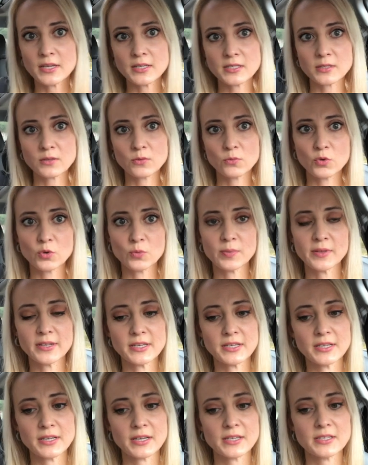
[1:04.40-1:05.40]
it will
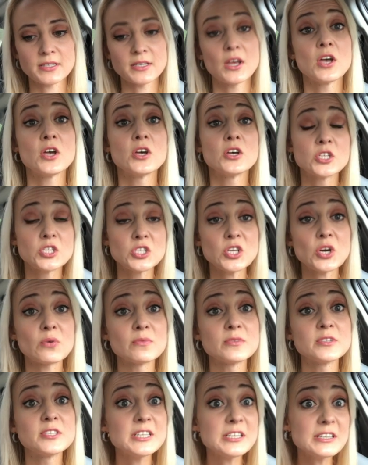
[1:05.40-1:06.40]
play nice.
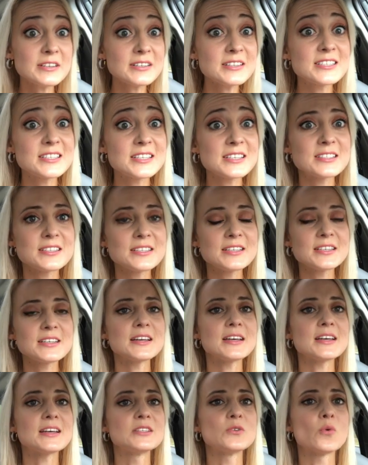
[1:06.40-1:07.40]
So 0 to 60
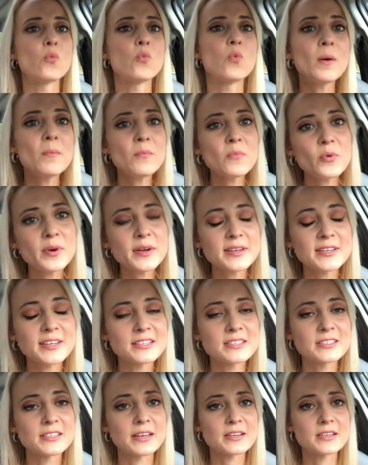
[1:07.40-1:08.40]
is
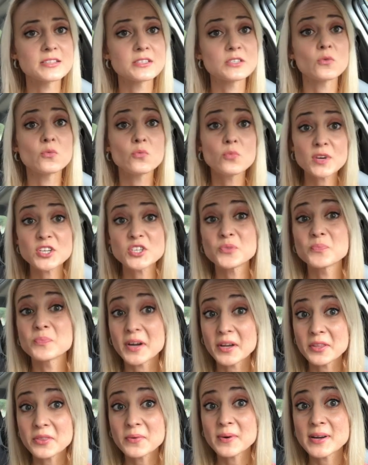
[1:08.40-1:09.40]
1.9 seconds, which
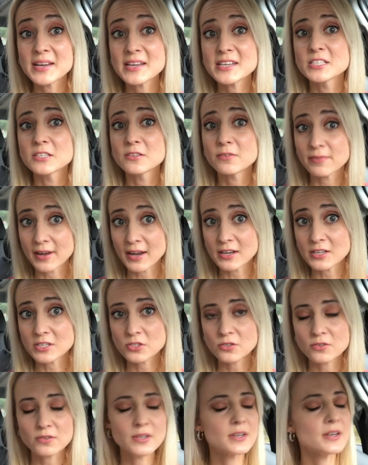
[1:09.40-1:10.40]
by the way is
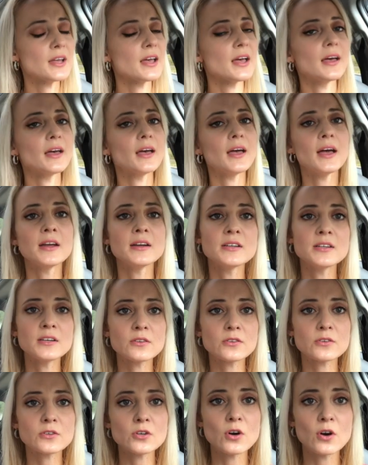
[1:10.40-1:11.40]
faster than any
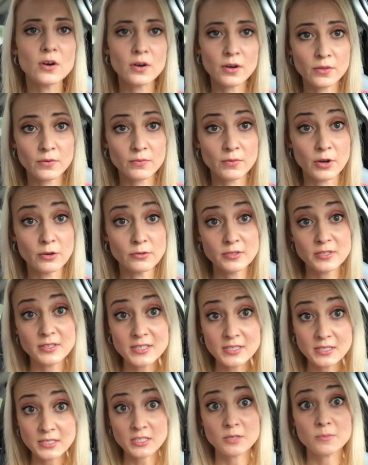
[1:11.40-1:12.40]
other car on the road. So
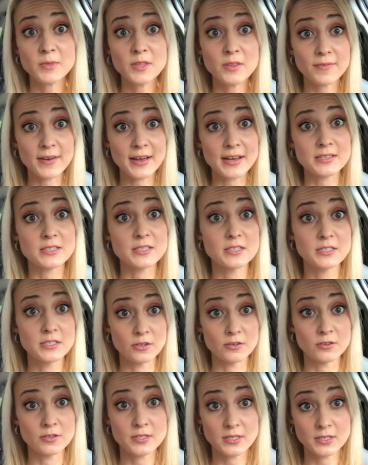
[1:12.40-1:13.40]
this is going to be the fastest
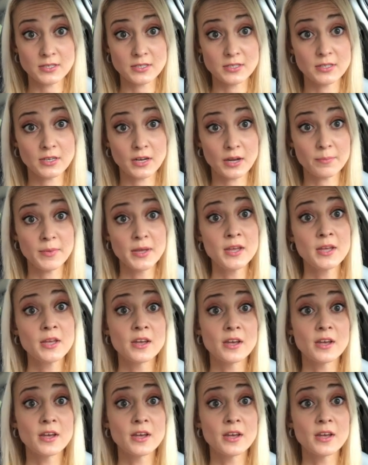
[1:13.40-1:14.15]
0 to 60 time.